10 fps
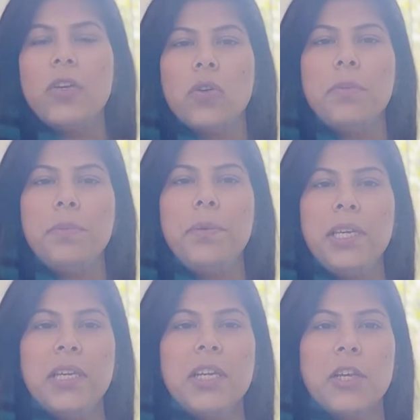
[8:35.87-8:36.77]
on
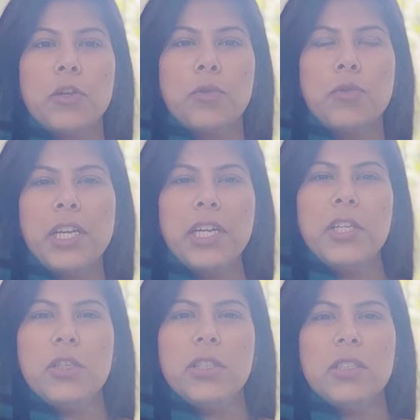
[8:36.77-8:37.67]
being like a
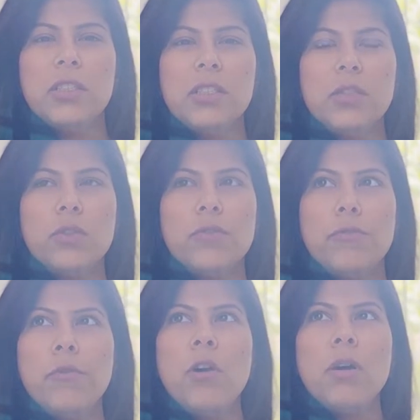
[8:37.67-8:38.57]
really
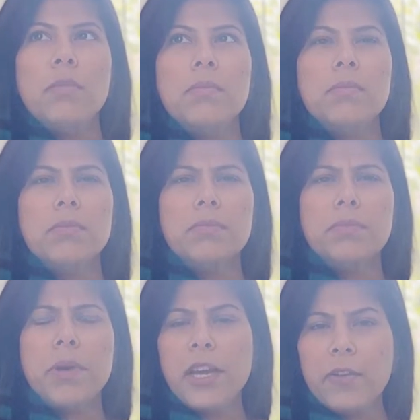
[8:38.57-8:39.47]
firm
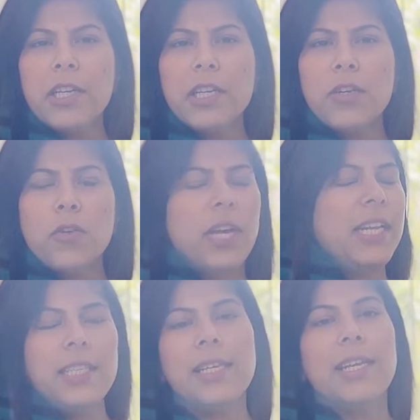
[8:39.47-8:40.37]
parent or
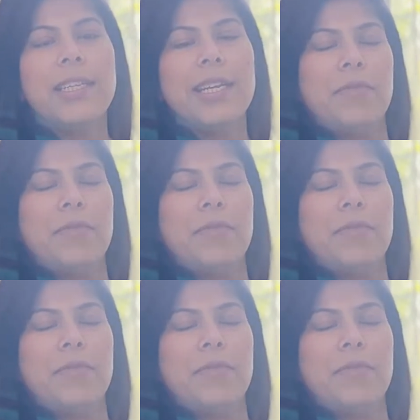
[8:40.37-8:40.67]
anything like that,